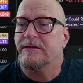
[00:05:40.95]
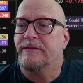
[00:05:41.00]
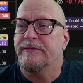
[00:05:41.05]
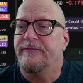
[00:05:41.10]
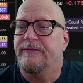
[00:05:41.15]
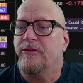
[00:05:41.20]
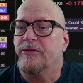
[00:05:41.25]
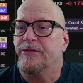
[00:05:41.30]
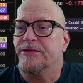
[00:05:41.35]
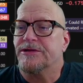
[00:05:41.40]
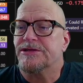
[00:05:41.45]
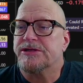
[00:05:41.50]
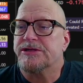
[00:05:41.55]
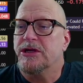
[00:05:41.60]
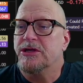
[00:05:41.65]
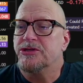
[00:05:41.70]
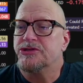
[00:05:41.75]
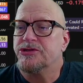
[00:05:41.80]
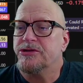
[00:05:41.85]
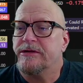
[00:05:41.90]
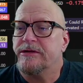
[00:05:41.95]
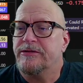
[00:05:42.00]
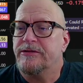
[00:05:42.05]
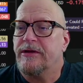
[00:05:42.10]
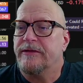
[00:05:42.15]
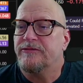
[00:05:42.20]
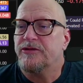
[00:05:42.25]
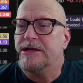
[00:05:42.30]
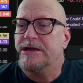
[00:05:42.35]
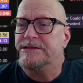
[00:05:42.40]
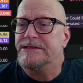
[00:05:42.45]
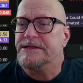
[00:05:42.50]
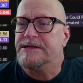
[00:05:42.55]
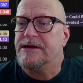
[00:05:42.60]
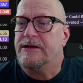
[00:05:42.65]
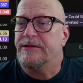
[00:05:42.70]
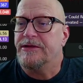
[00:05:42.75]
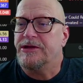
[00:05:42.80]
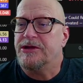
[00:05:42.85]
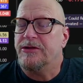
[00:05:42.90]
full disclosure. I do have trades in
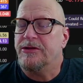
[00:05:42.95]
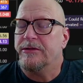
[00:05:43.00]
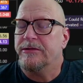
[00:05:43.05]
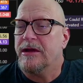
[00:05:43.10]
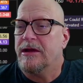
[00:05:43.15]
on the